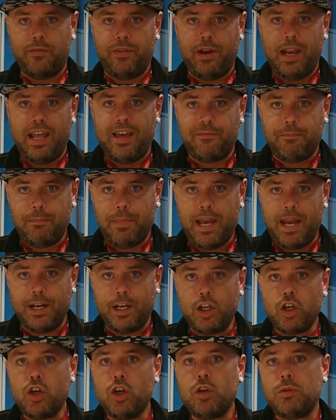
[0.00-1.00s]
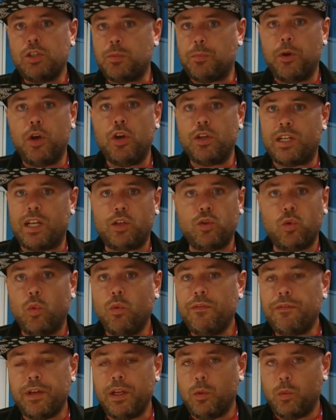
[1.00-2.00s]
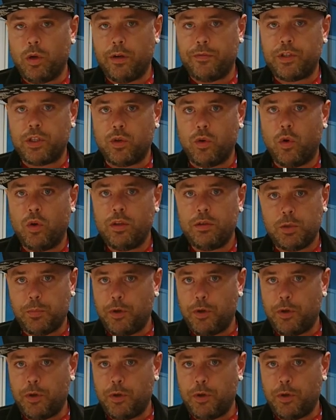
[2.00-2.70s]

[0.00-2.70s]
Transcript: with eleven men, Spurs, I don't feel, would have scored.